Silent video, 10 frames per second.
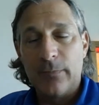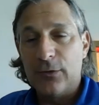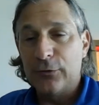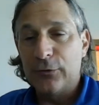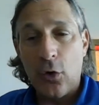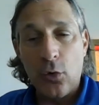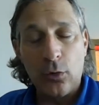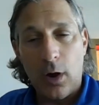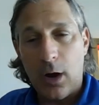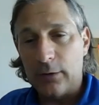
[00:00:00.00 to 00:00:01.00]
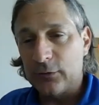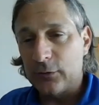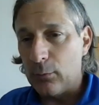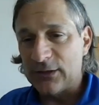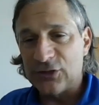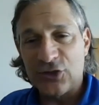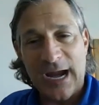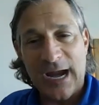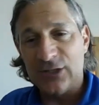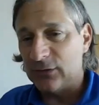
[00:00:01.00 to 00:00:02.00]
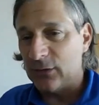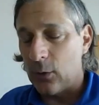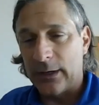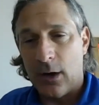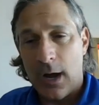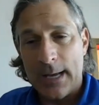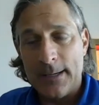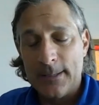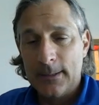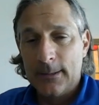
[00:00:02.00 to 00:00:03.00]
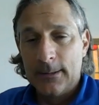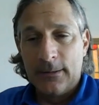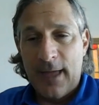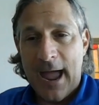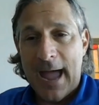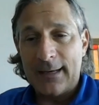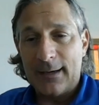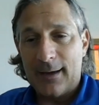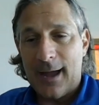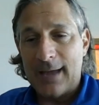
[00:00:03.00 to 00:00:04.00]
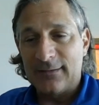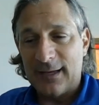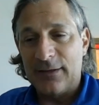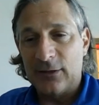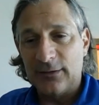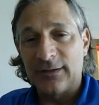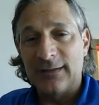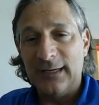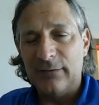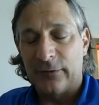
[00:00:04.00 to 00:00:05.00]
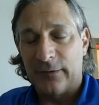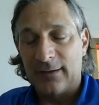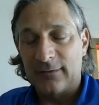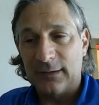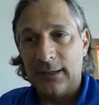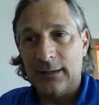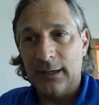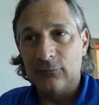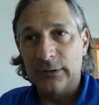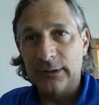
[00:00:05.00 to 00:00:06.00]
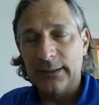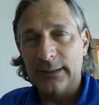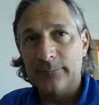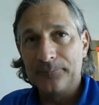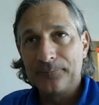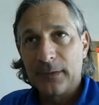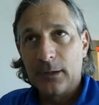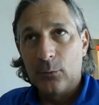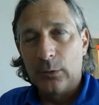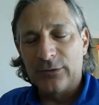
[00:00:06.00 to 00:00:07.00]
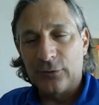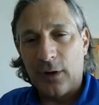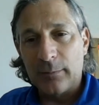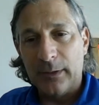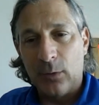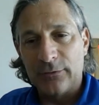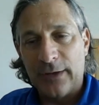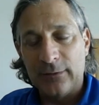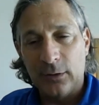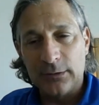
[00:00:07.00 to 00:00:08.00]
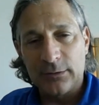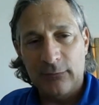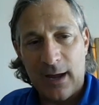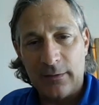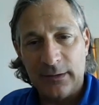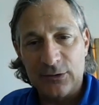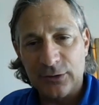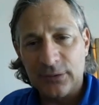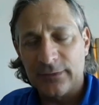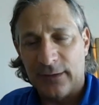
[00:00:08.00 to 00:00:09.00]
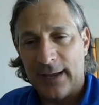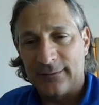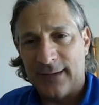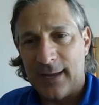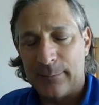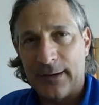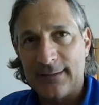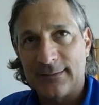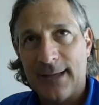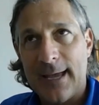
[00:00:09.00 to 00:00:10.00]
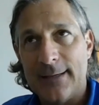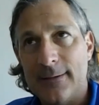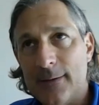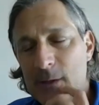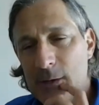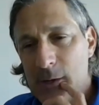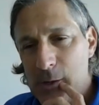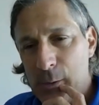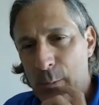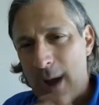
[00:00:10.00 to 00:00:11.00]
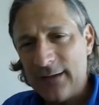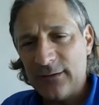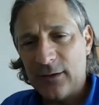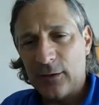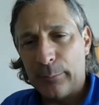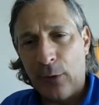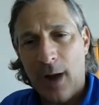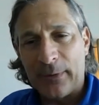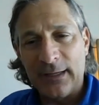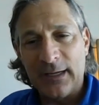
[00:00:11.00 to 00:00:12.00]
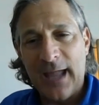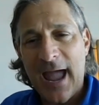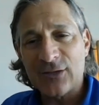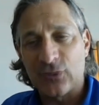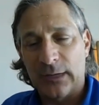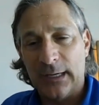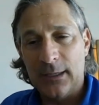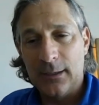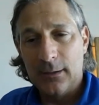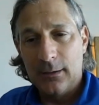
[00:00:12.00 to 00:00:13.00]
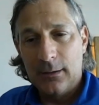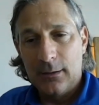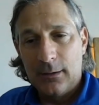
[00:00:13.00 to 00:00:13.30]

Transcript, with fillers: Um, so so much change is going on that I said there is a need for this. And and really, what struck me was I looked around the insurance landscape and I said, why is there a property and casualty,